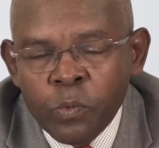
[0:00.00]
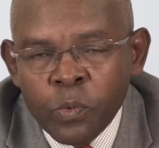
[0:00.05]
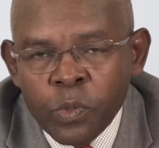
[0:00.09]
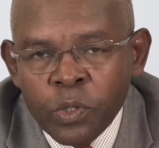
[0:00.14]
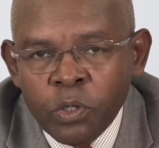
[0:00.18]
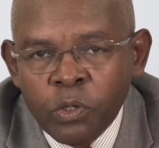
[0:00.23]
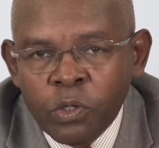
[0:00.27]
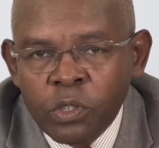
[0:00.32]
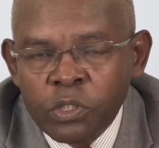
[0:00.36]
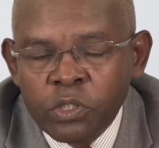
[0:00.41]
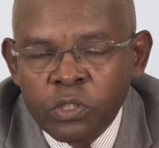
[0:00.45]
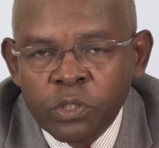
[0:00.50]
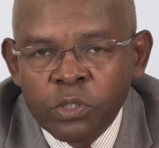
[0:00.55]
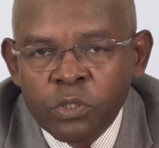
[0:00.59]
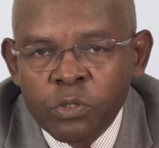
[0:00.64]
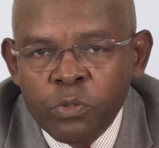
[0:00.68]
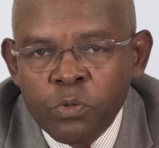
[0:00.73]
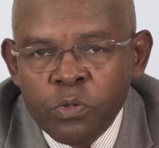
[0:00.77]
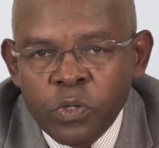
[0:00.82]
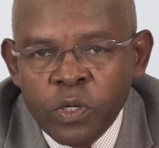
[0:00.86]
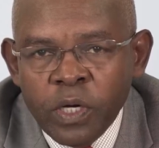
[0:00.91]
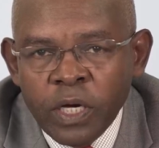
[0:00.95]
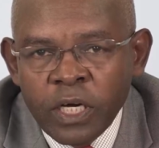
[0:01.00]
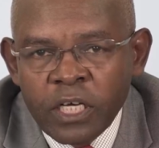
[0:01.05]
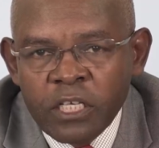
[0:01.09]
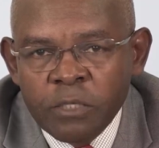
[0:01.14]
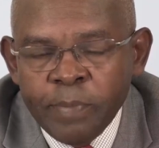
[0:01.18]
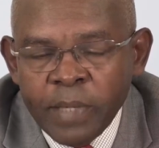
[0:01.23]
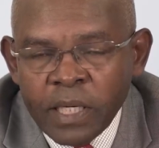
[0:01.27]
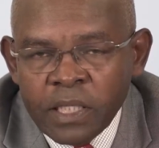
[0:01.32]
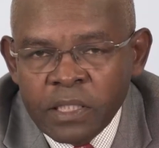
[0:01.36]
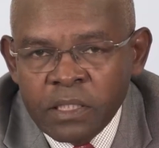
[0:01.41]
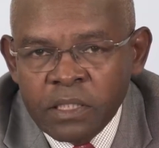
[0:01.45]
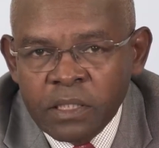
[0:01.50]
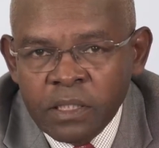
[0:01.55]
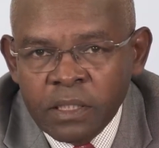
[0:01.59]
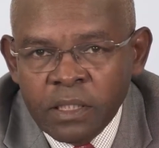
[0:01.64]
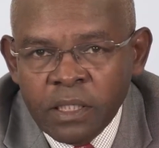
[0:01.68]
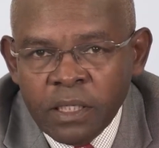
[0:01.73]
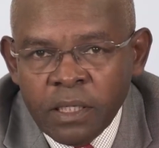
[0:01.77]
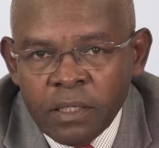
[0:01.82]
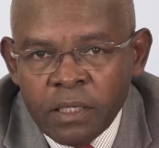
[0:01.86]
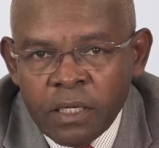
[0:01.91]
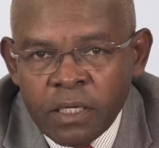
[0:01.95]
We also do expect
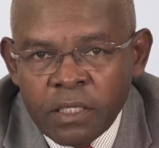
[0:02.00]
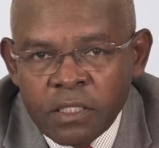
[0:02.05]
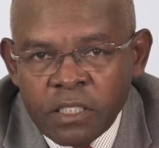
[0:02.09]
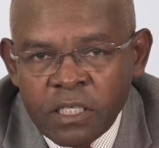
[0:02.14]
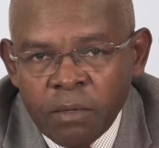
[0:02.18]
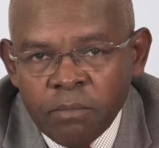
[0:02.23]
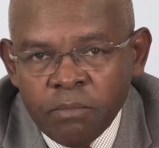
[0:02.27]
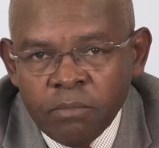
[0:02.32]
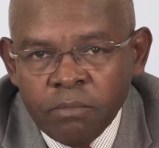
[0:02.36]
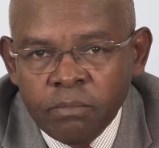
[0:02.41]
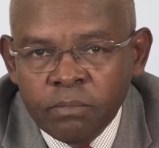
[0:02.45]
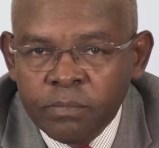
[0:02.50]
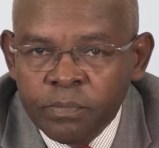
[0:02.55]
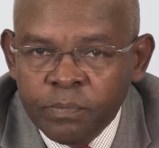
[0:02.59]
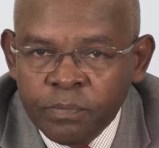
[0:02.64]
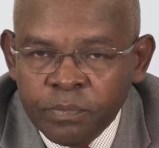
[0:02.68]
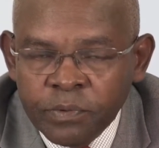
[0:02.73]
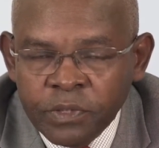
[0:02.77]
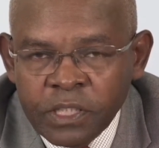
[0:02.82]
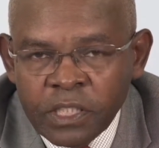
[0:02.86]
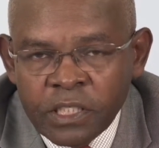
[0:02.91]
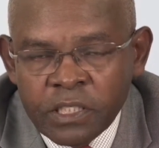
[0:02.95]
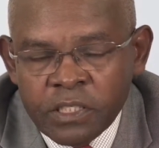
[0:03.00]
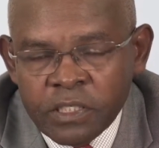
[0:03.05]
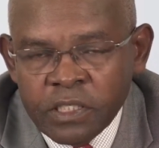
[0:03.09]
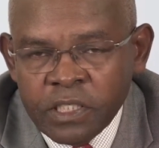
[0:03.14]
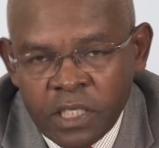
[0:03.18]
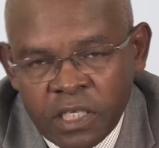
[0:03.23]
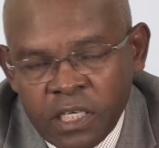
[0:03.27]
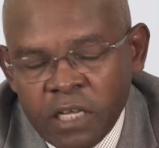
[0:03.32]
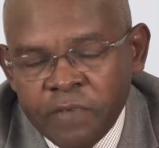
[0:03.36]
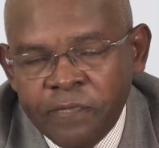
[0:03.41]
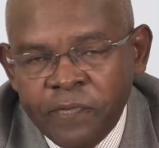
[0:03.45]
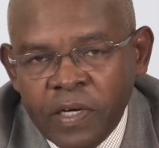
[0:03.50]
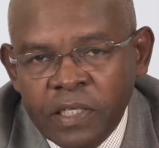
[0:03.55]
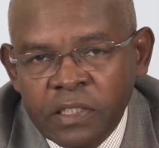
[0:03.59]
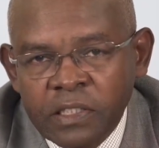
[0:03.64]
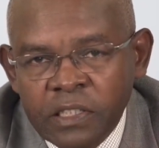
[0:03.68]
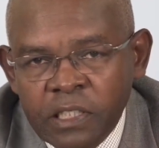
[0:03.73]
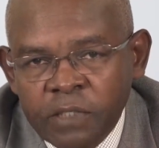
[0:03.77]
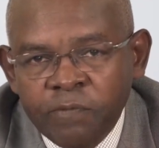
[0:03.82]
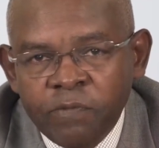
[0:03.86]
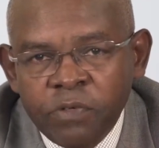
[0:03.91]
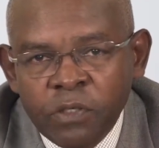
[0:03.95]
some
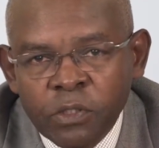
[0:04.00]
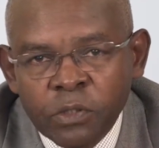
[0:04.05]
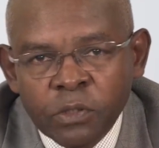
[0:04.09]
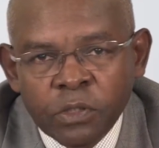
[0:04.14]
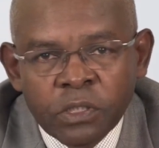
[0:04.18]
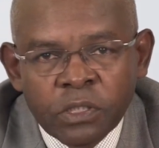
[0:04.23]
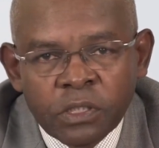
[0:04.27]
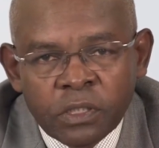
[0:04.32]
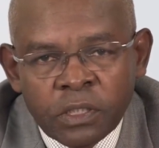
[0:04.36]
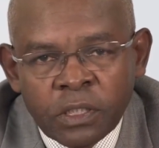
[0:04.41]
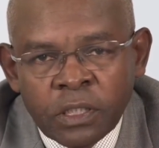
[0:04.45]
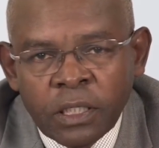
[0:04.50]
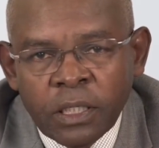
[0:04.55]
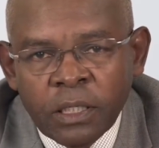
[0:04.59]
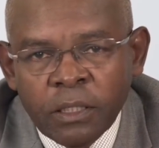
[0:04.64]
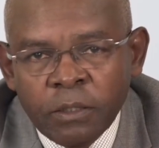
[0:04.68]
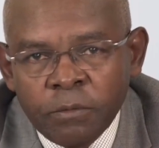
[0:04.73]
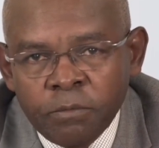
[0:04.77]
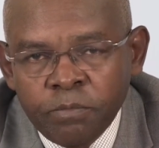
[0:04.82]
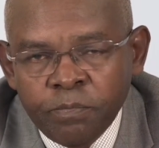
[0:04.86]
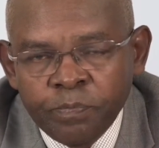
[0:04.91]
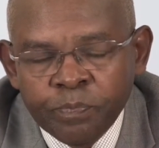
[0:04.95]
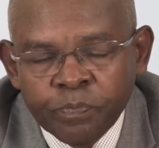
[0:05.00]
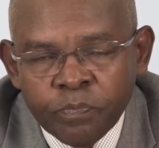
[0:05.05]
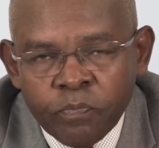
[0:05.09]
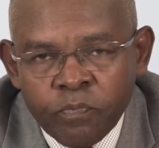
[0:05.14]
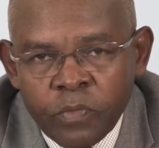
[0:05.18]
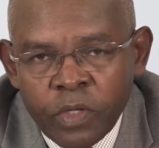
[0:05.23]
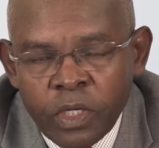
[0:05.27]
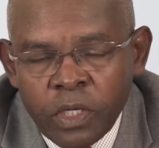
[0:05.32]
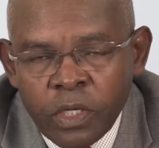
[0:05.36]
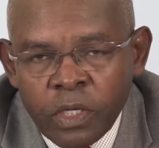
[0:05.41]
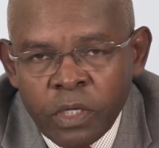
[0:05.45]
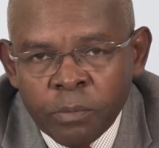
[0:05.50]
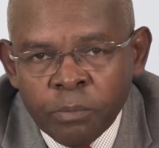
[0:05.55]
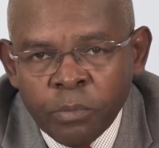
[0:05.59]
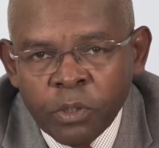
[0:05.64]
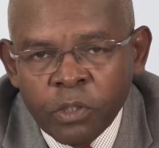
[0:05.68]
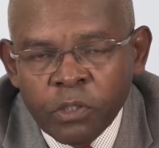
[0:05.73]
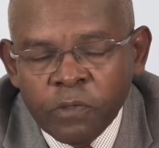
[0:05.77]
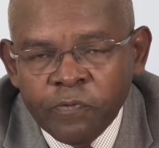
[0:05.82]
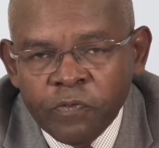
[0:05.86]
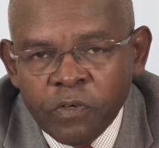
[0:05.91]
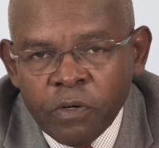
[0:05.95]
significant inflows,
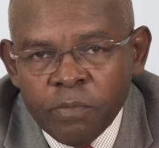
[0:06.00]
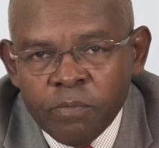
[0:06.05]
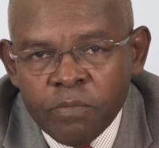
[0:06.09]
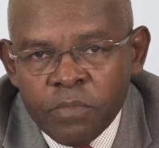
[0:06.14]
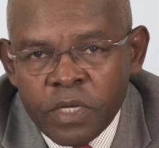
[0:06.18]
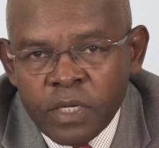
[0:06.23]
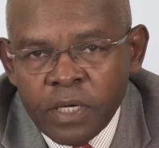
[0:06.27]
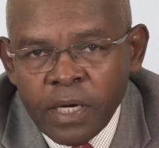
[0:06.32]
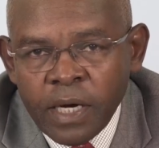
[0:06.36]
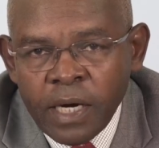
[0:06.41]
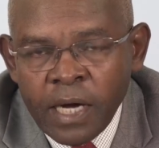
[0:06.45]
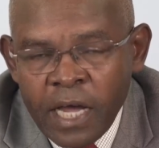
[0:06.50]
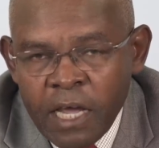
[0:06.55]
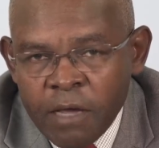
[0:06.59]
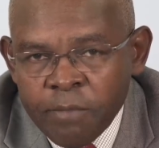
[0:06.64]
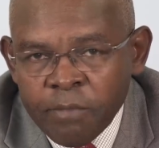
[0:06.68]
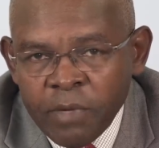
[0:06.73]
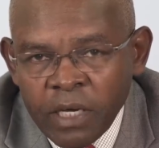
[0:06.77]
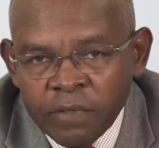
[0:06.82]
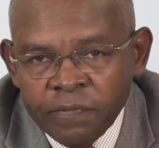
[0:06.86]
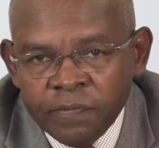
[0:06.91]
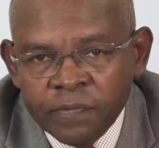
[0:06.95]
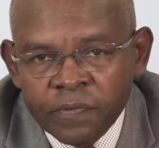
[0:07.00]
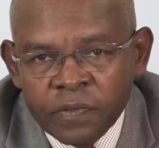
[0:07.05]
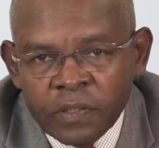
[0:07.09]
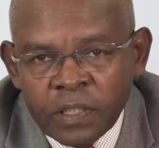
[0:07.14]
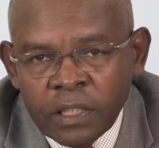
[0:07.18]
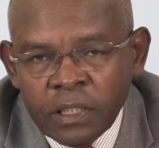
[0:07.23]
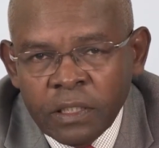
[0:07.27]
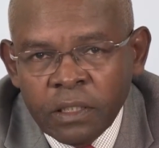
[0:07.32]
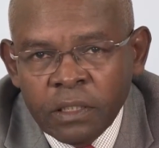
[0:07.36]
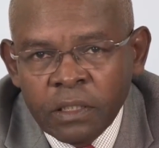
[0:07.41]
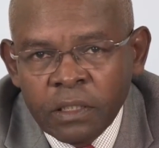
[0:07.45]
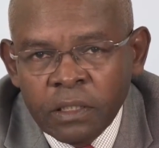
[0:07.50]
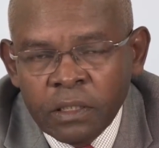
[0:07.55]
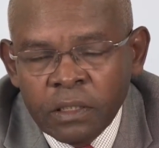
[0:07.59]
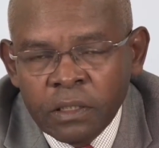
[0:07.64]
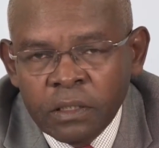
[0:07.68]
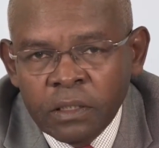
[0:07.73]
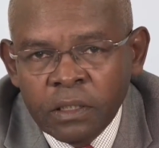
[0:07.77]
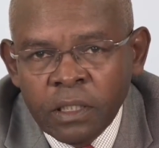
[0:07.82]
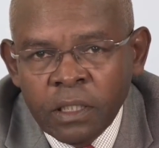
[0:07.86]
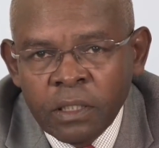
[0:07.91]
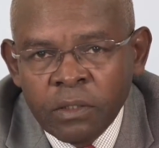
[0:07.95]
both from the IMF
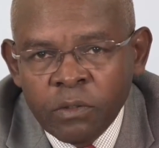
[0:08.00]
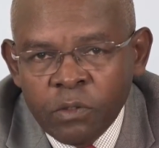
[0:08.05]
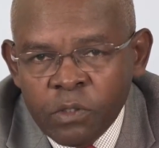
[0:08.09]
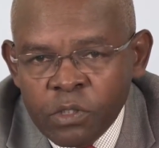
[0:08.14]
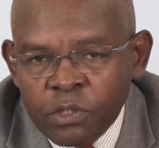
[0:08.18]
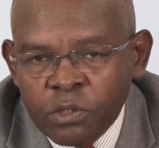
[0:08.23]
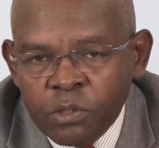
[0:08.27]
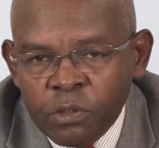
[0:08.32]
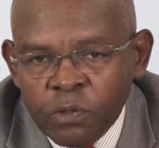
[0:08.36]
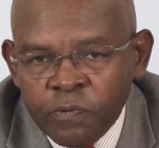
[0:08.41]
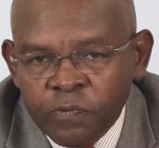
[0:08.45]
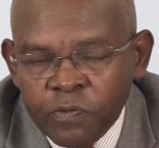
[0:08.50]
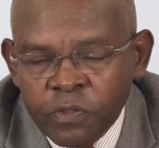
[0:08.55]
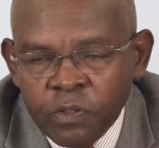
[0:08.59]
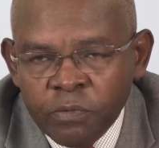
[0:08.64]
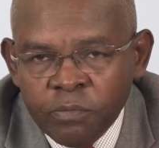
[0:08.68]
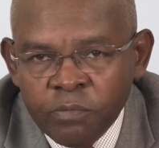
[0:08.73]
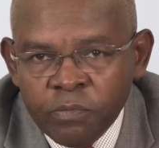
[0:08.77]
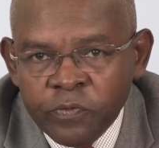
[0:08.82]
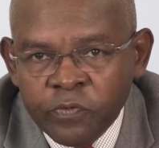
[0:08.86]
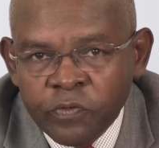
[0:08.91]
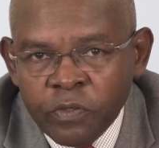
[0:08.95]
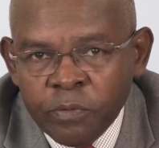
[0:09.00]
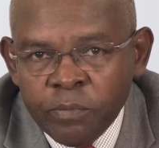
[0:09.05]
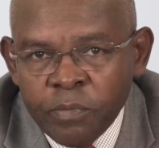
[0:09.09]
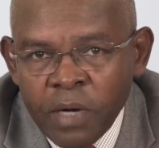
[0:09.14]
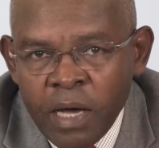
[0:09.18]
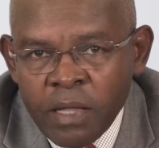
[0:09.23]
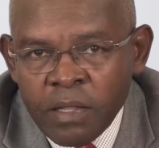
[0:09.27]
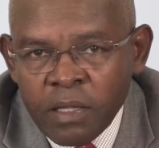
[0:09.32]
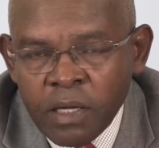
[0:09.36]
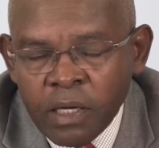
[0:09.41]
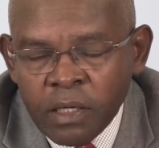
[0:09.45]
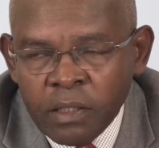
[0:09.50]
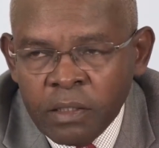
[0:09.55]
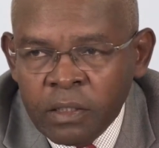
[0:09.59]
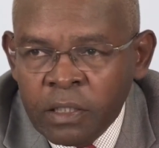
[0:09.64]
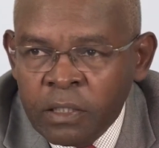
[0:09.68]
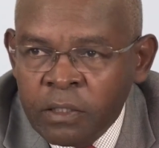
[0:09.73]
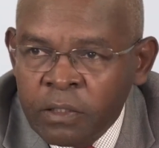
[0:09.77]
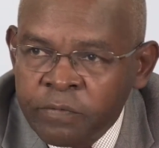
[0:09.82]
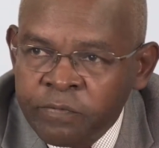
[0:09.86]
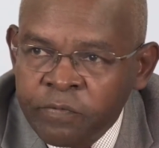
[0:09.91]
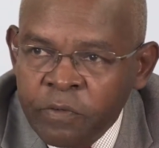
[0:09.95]
and also from
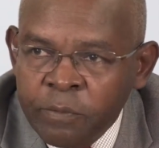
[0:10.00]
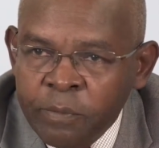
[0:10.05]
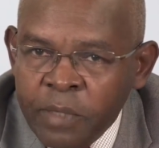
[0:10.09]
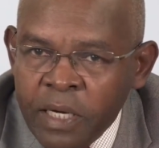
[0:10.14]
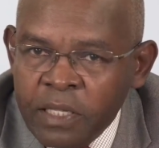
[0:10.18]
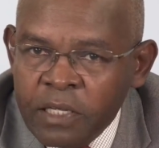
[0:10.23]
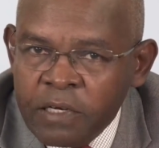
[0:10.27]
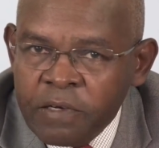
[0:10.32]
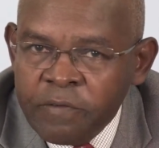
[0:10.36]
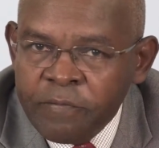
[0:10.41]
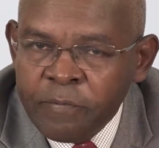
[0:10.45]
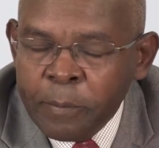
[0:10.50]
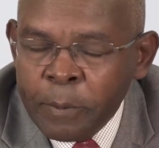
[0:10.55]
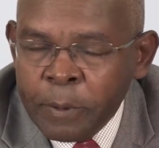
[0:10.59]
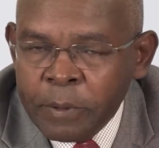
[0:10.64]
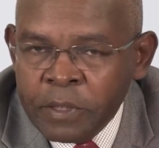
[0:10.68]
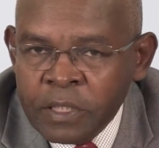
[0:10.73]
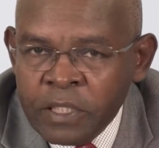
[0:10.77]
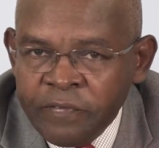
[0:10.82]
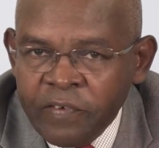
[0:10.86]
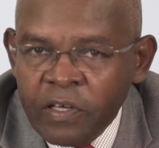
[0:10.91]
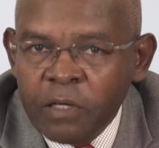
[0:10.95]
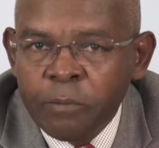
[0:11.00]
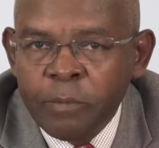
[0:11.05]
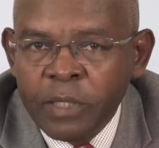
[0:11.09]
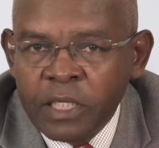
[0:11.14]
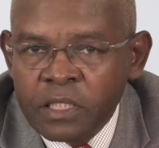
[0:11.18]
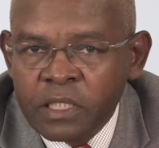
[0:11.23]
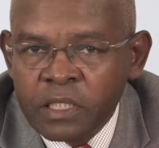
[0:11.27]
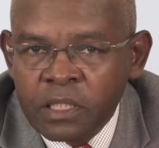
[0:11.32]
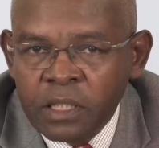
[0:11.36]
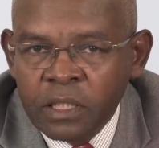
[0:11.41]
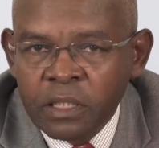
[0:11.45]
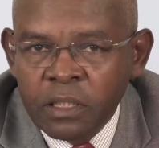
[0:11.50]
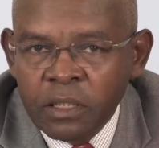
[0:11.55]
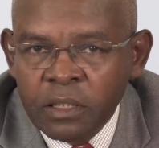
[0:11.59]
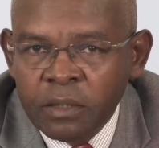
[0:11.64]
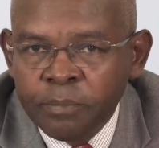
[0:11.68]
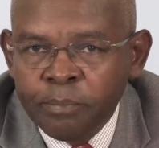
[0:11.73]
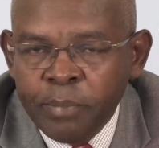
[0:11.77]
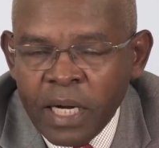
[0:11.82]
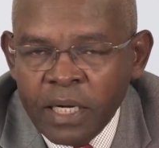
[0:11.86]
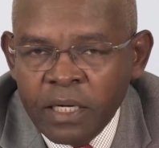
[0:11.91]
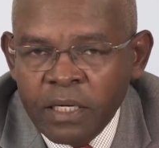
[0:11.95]
other development
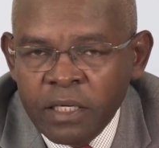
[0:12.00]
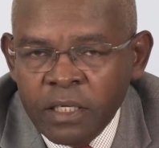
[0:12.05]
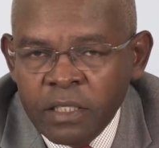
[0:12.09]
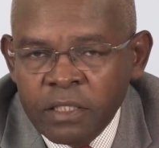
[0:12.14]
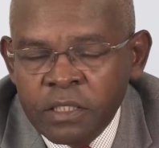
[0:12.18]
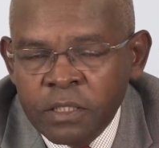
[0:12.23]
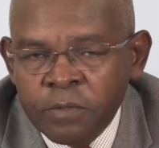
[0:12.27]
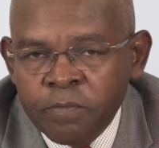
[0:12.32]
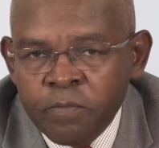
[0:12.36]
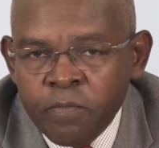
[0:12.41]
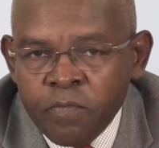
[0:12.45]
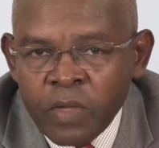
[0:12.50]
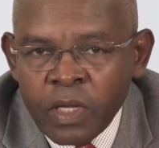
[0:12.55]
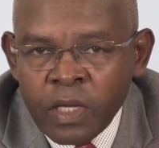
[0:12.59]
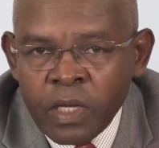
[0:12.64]
partners.